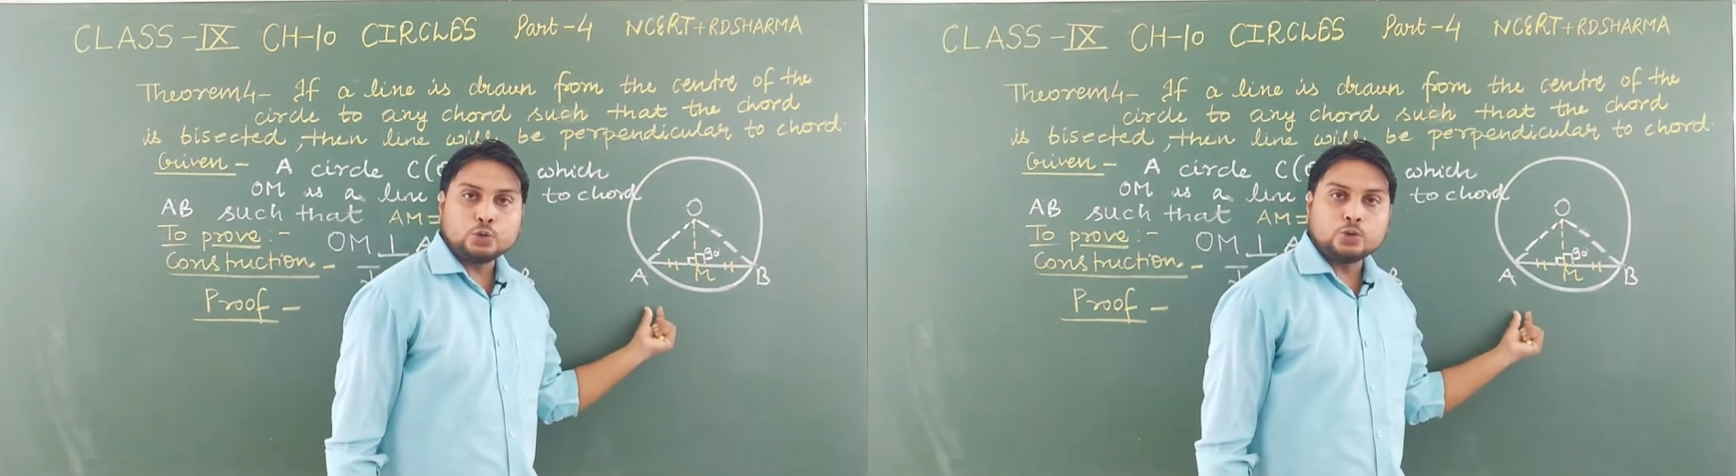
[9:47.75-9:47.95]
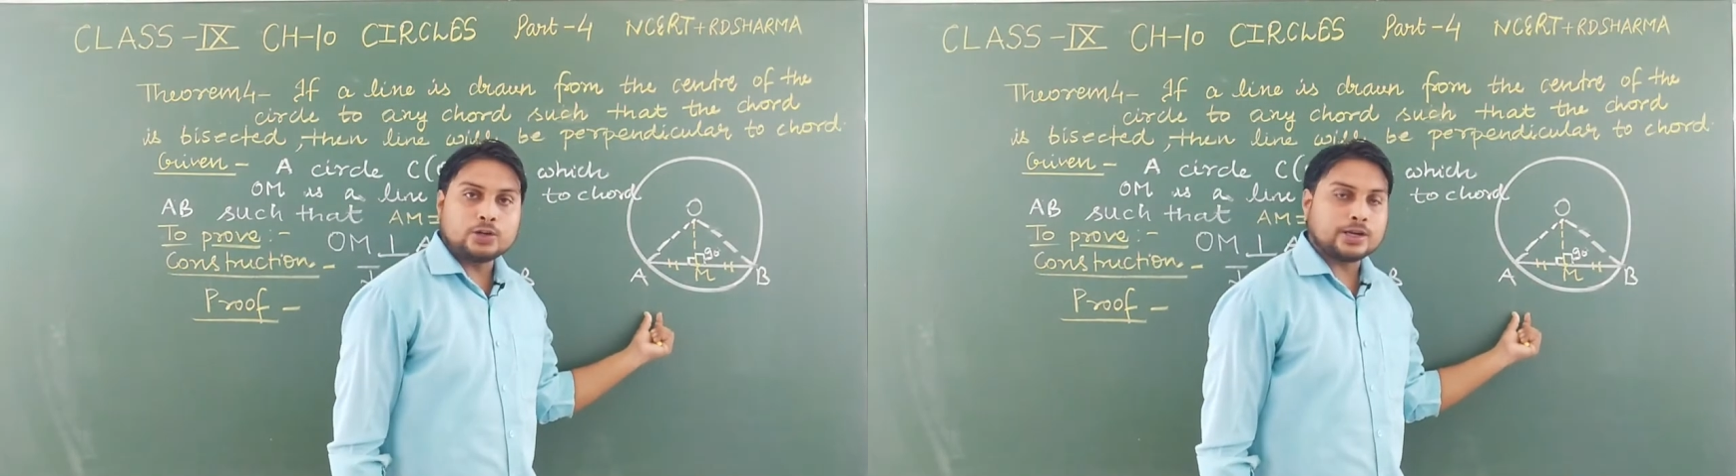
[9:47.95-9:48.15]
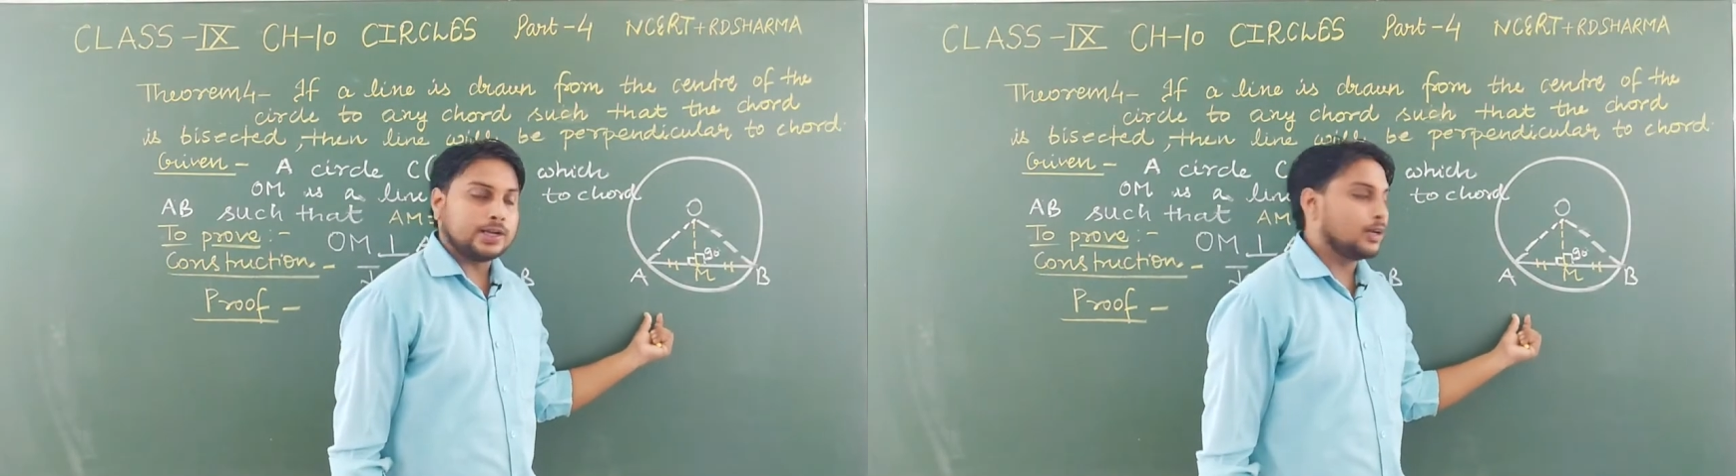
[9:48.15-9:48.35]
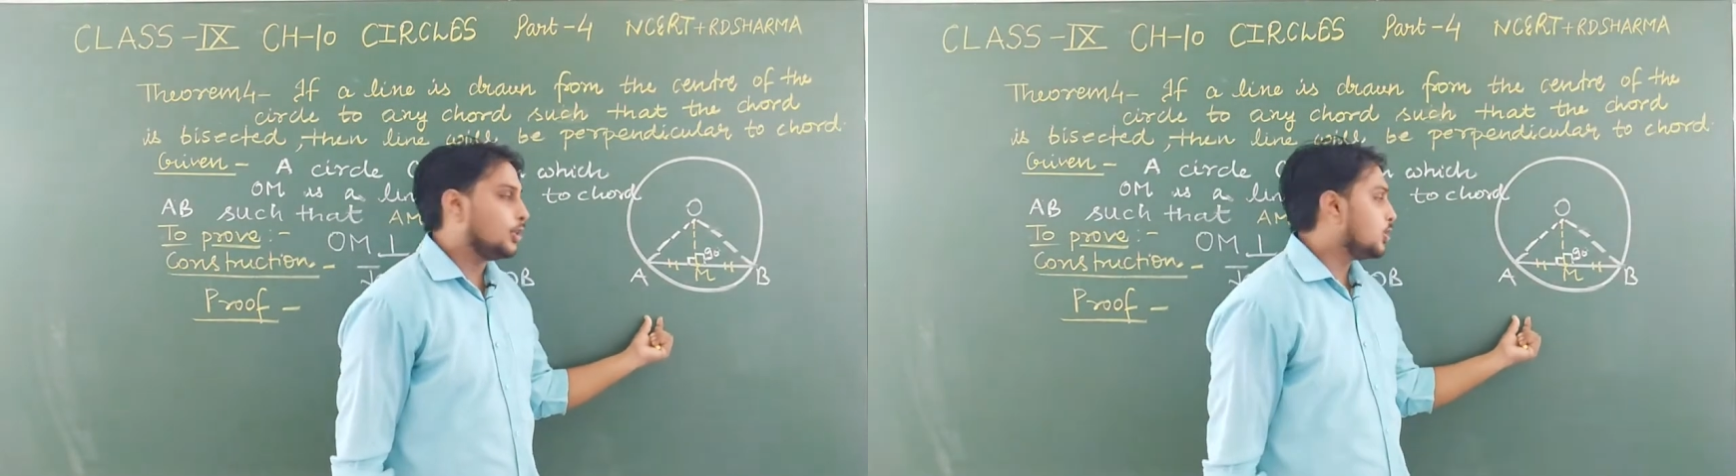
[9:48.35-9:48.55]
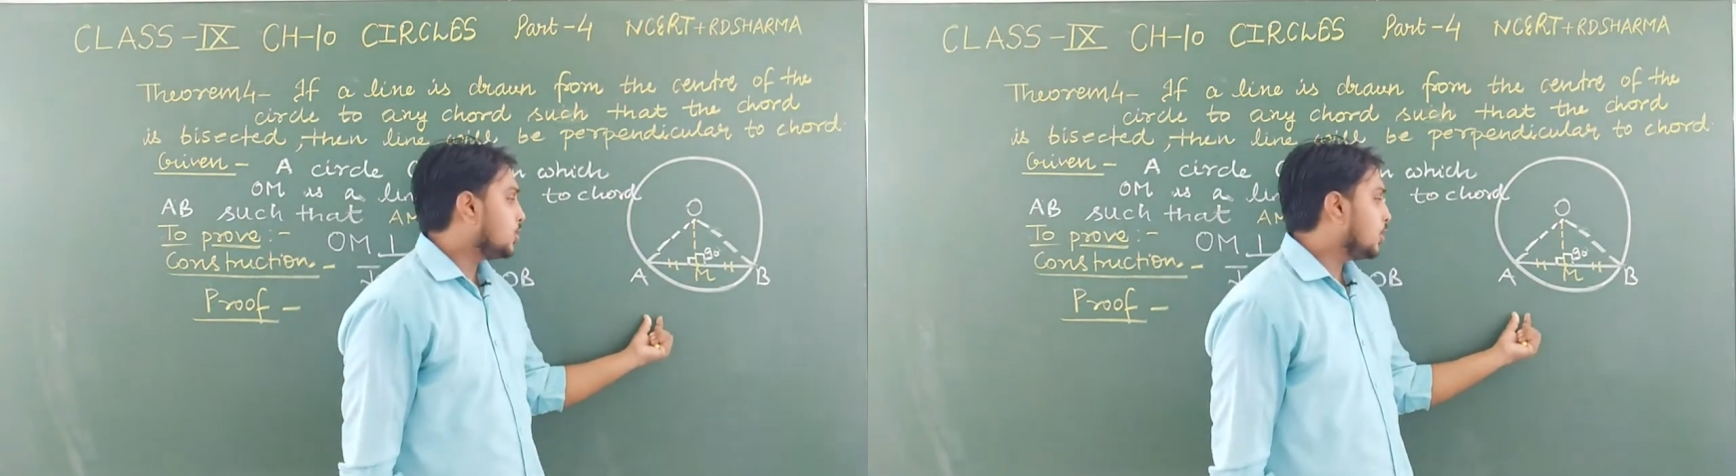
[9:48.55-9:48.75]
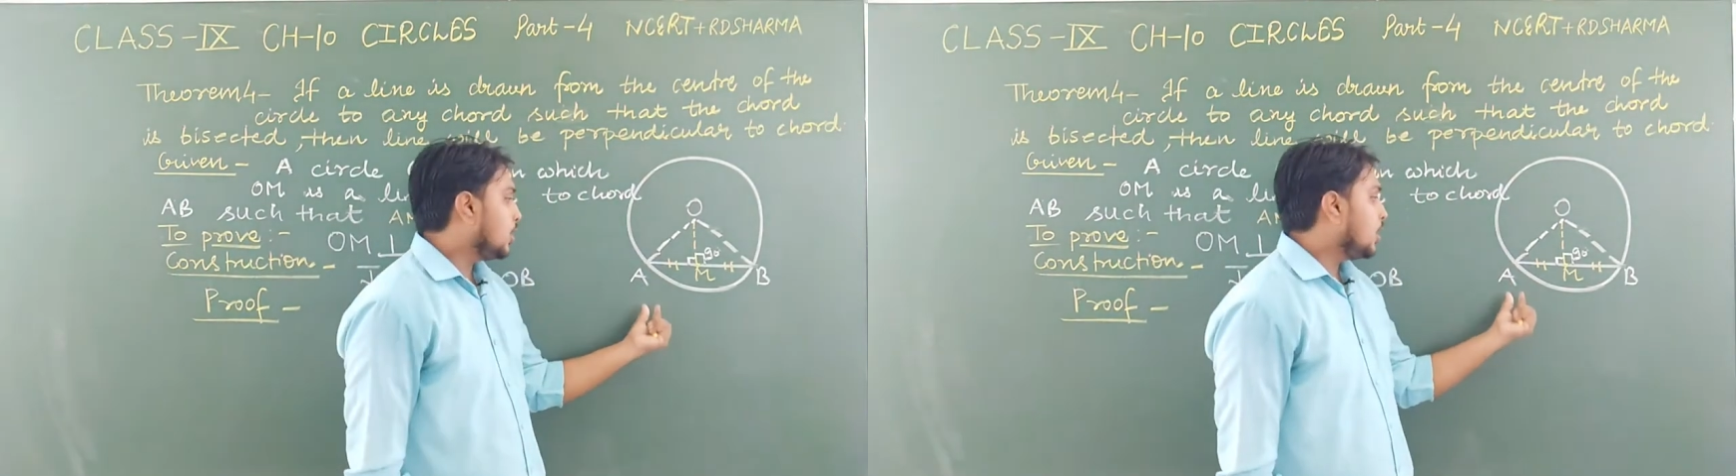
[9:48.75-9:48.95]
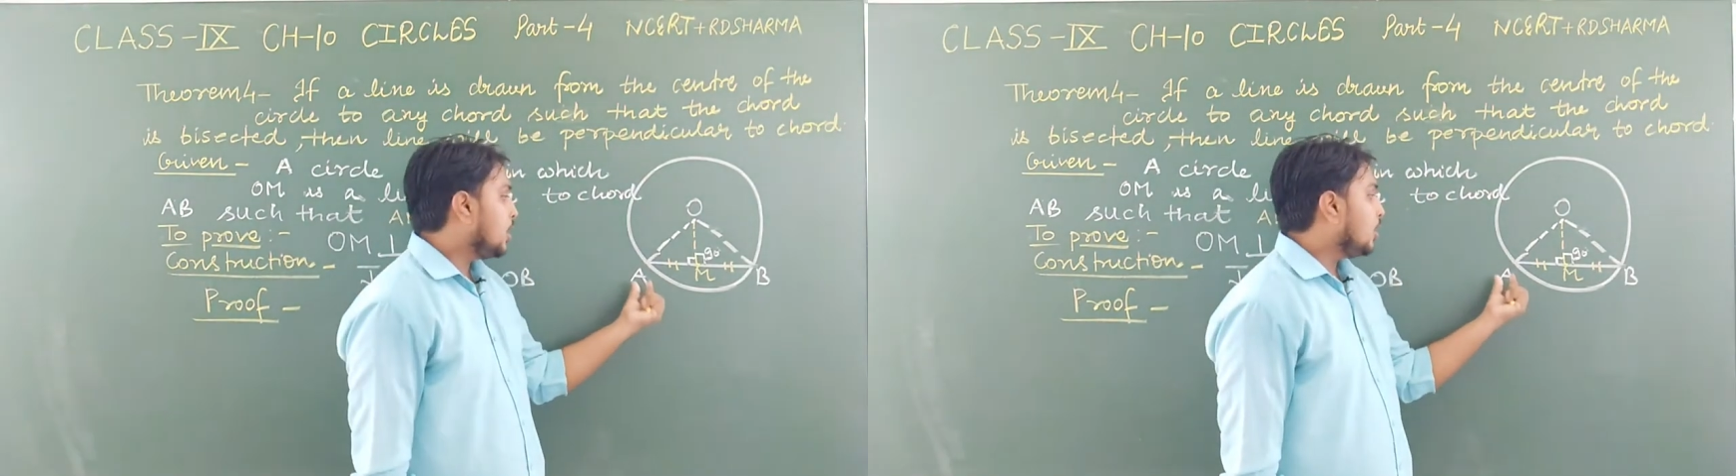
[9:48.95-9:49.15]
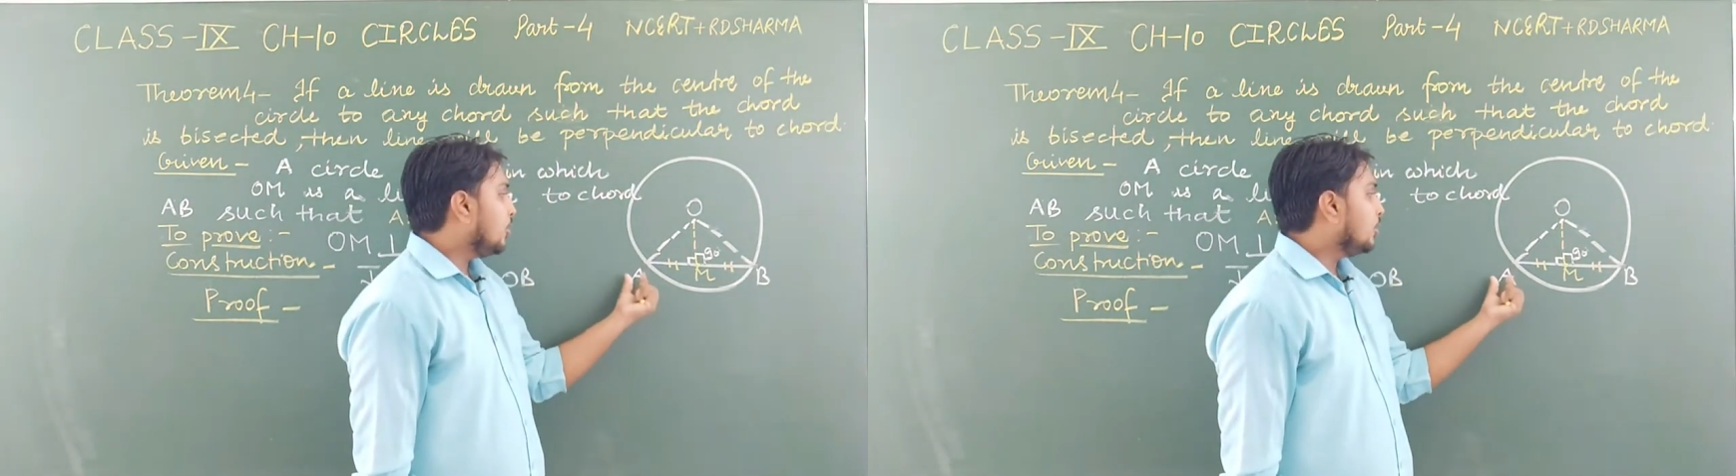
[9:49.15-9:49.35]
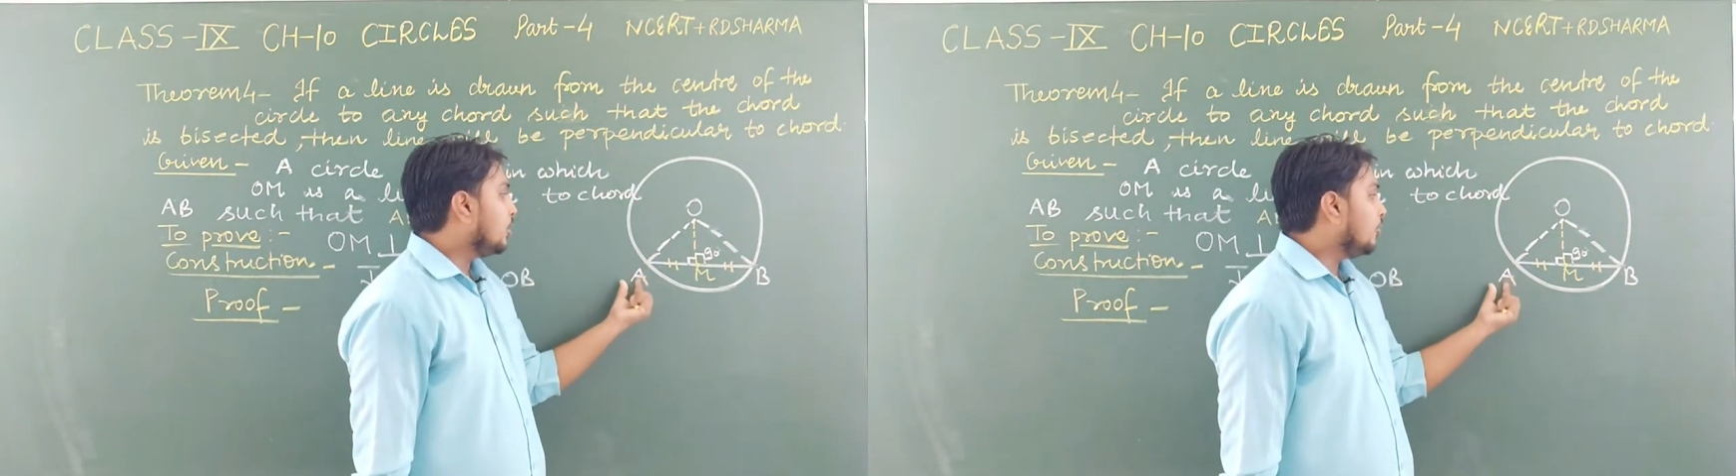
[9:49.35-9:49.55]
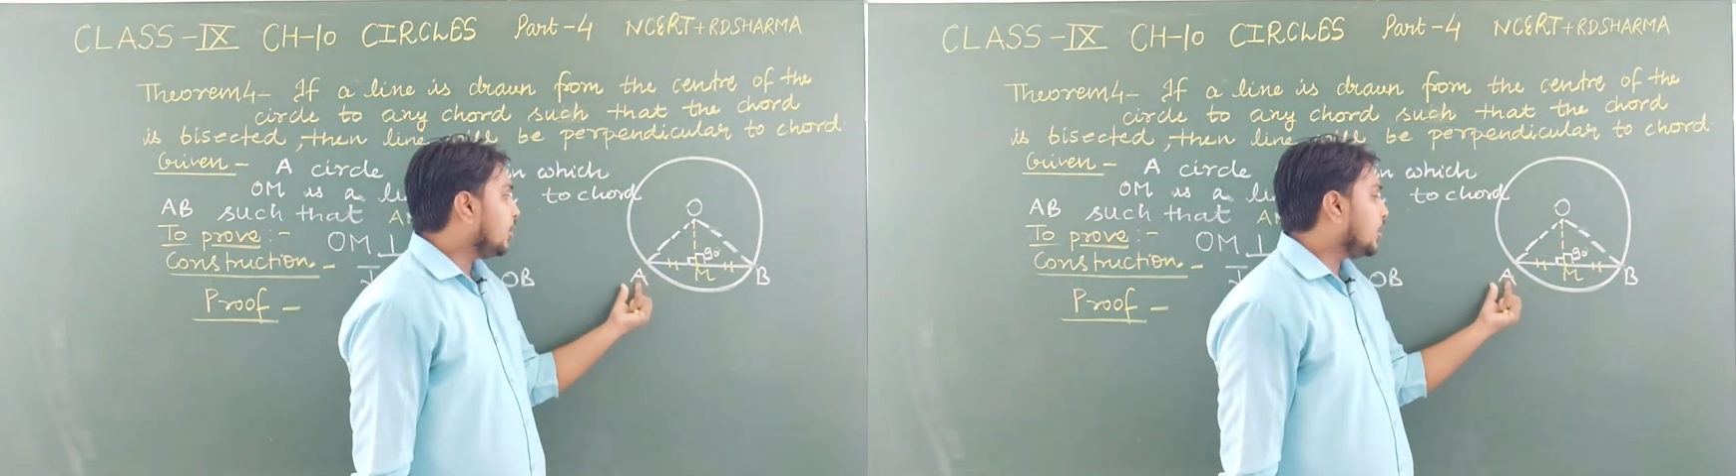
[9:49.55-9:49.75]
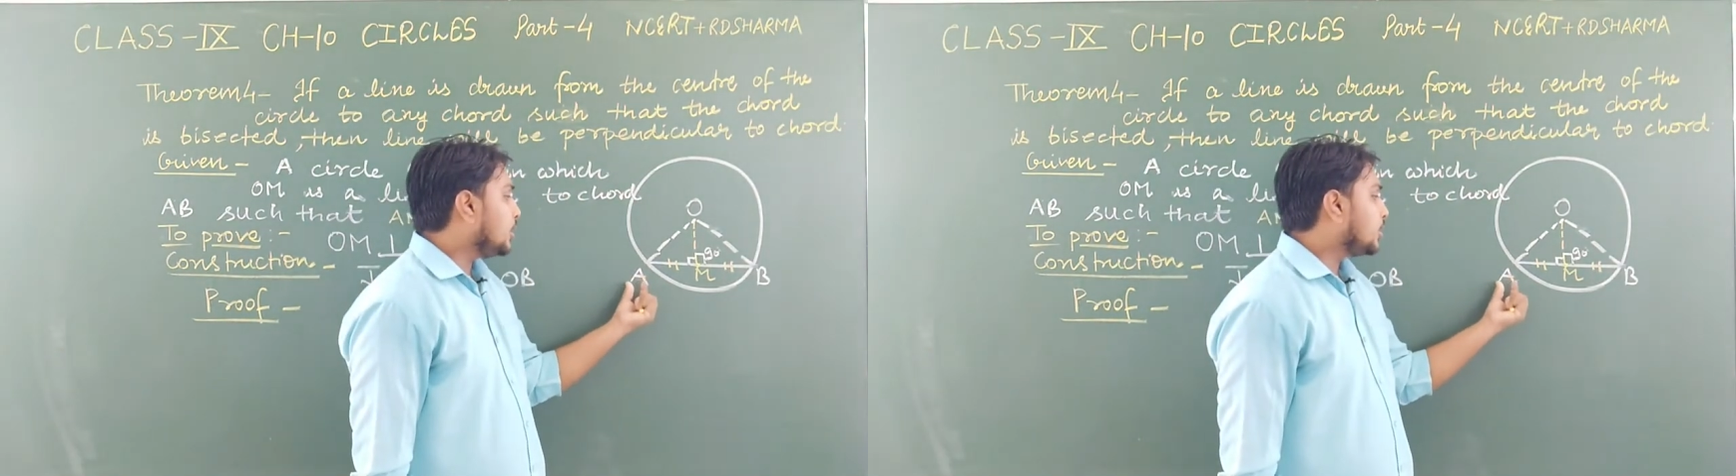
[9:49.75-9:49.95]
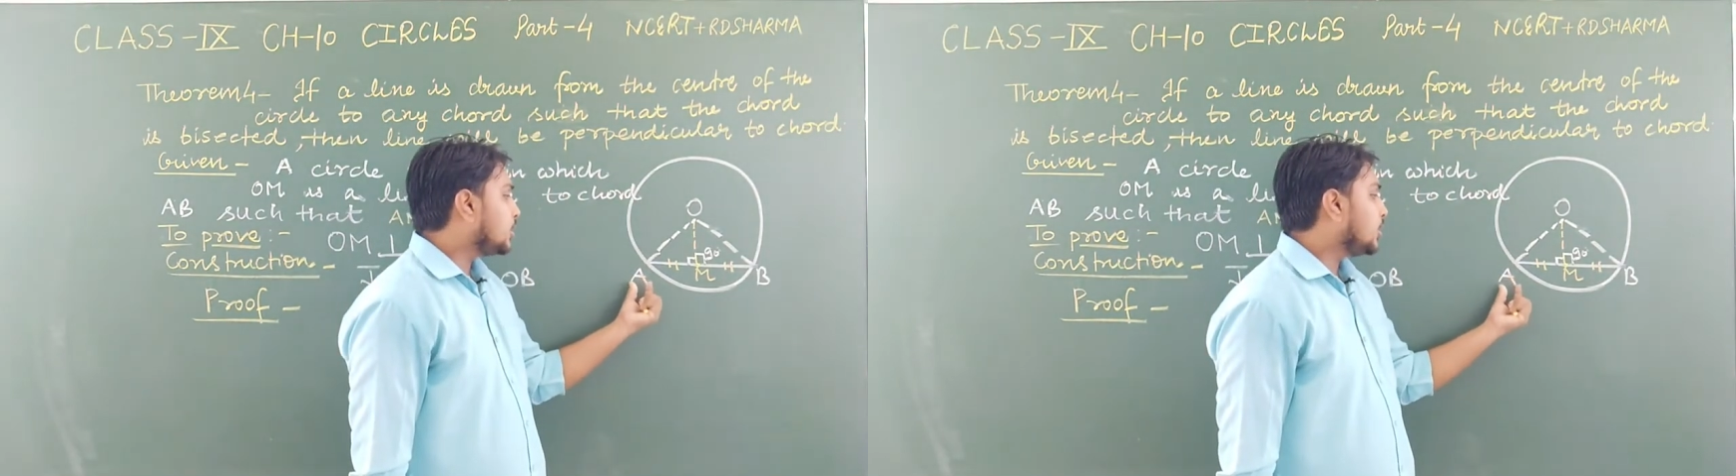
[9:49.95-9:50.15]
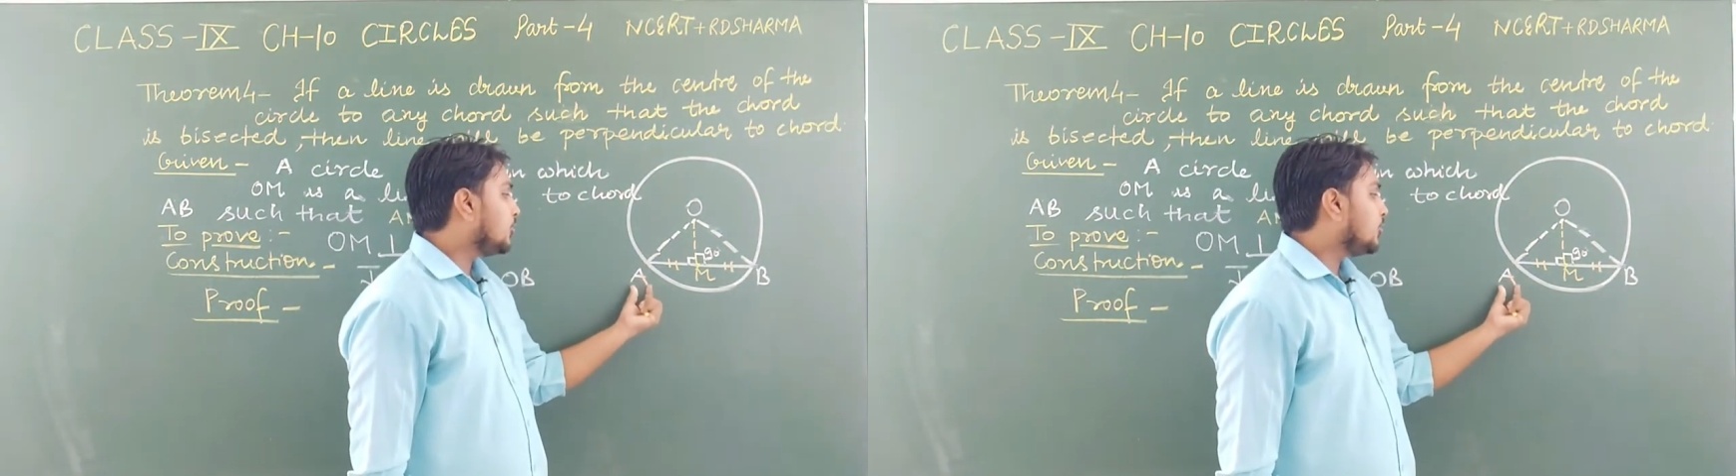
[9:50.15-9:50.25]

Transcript: two triangles. The one is